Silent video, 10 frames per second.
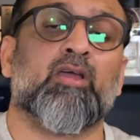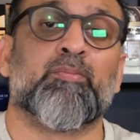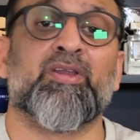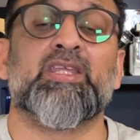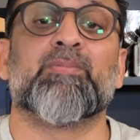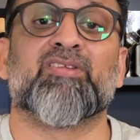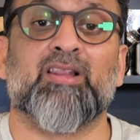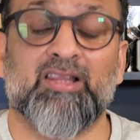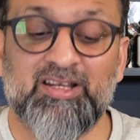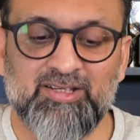PDM's
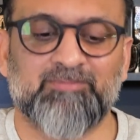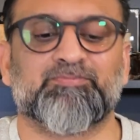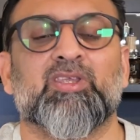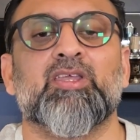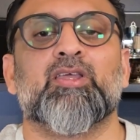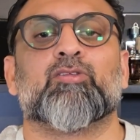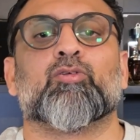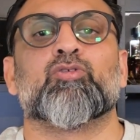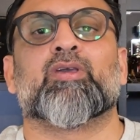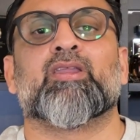Layton.
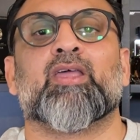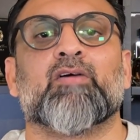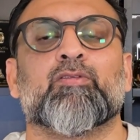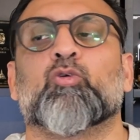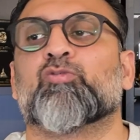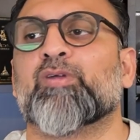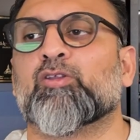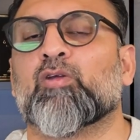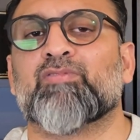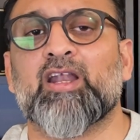So you can have a notes
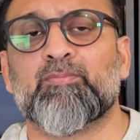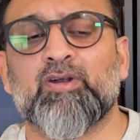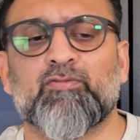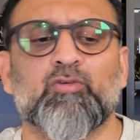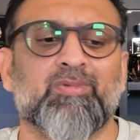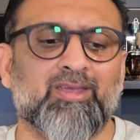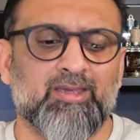breakdown of that perfume.